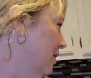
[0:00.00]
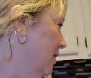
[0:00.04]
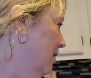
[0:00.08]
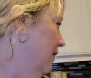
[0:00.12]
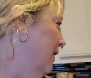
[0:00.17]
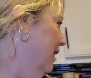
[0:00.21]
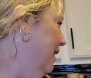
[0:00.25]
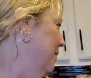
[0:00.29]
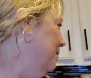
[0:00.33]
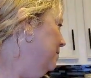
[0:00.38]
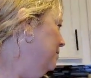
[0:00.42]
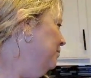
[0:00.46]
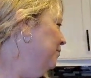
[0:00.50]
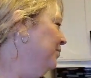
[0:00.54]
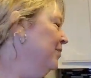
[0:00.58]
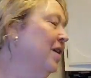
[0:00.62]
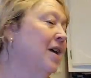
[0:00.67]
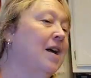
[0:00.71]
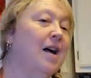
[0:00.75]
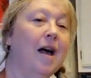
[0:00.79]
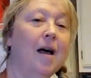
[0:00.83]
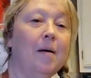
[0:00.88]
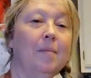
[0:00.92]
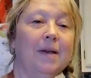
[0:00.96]
All right,
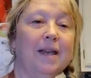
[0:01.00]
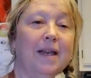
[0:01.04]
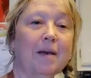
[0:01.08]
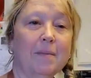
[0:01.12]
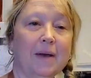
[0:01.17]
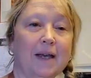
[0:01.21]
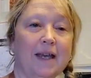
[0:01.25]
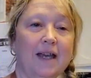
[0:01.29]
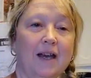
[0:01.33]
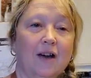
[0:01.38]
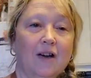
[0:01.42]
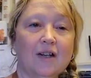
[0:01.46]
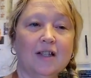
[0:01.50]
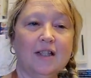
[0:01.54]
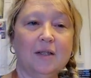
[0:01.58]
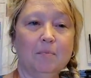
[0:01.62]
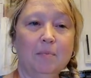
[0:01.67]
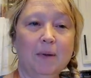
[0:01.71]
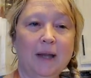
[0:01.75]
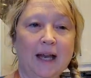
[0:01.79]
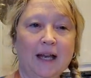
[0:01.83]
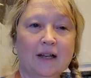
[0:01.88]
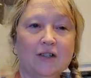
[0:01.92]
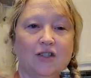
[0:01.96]
I'm gonna get my carrots
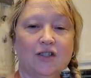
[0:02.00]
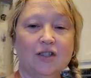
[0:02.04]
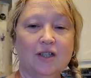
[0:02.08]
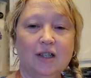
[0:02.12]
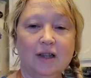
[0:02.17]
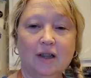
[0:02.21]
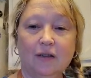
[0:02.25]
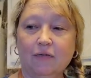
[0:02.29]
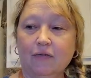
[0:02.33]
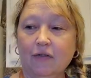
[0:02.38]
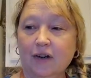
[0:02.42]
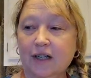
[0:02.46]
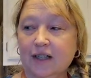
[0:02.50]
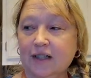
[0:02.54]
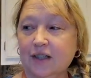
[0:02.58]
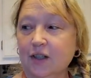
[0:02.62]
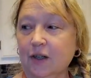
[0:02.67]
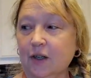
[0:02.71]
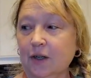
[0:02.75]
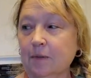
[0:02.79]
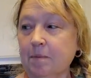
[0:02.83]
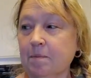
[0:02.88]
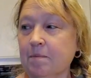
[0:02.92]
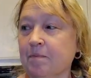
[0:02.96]
blanched in the
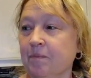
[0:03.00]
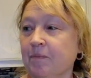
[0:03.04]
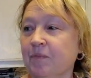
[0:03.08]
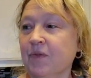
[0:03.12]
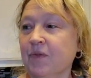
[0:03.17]
freezer,